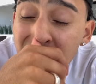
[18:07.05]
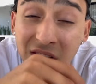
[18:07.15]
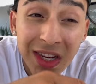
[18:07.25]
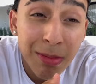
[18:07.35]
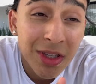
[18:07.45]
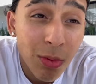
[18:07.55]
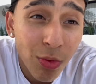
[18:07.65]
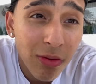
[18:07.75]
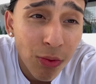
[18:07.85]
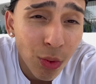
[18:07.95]
So I need me some
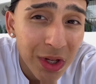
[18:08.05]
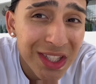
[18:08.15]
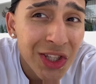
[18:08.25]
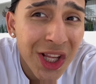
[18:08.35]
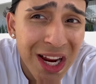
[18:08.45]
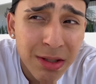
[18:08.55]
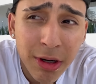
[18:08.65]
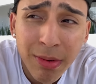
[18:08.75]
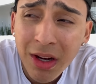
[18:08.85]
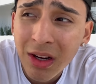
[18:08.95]
real food. These enchiladas better
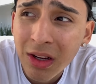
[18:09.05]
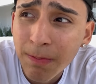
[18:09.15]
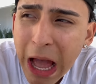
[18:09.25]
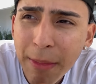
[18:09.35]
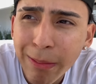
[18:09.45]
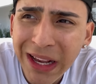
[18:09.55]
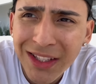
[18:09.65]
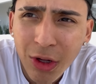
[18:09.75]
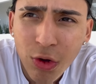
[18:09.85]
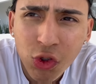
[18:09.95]
be good. I'm in
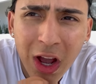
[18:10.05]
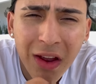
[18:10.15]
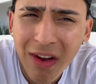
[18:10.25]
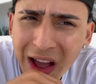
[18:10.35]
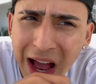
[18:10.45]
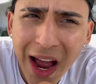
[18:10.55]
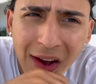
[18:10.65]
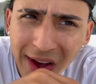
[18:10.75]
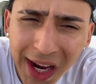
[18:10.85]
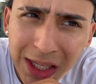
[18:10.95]
Mexico, so I have, I have
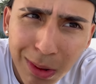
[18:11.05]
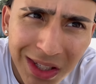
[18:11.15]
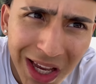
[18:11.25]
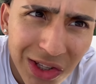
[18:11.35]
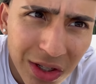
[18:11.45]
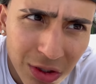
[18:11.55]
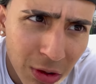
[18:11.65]
high expectations, you